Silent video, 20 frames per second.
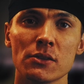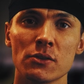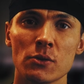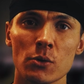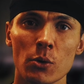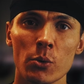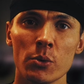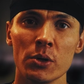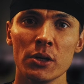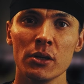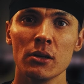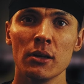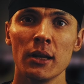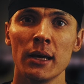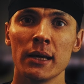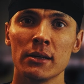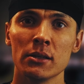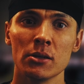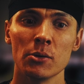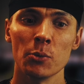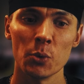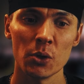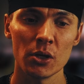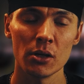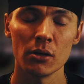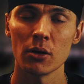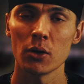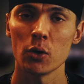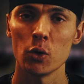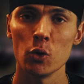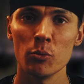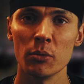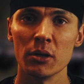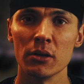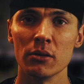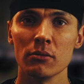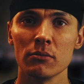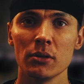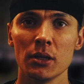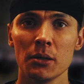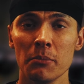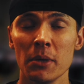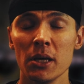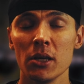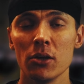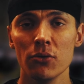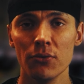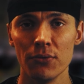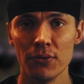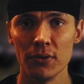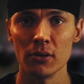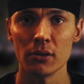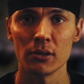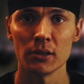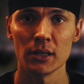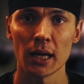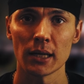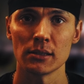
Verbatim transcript: tell a story like a real human and make you feel